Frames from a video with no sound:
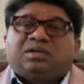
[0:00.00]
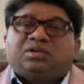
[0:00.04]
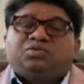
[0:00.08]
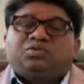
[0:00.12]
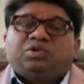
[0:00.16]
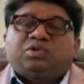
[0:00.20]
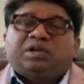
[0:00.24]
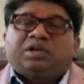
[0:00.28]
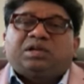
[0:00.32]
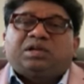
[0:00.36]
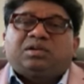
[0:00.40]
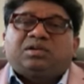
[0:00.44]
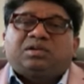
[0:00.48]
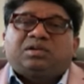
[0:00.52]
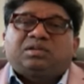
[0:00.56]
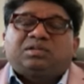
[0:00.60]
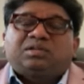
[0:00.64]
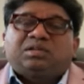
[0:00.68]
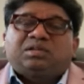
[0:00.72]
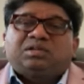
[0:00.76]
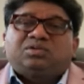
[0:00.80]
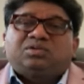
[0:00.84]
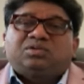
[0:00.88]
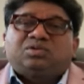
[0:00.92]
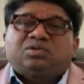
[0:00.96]
It's very
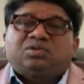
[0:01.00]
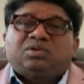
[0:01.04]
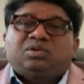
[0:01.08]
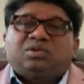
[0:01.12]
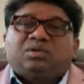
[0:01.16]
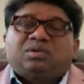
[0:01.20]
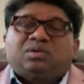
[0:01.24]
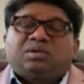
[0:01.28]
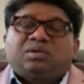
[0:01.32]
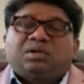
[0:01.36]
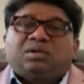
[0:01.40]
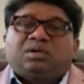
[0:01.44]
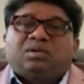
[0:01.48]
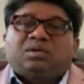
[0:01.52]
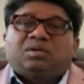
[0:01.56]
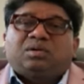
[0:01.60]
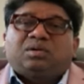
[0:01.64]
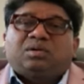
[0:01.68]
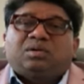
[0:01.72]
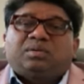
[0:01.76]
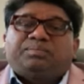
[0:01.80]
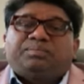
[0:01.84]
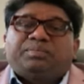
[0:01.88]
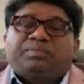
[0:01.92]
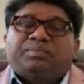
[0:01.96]
interesting to know, you
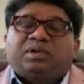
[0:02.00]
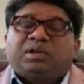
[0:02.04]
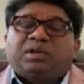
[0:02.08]
know,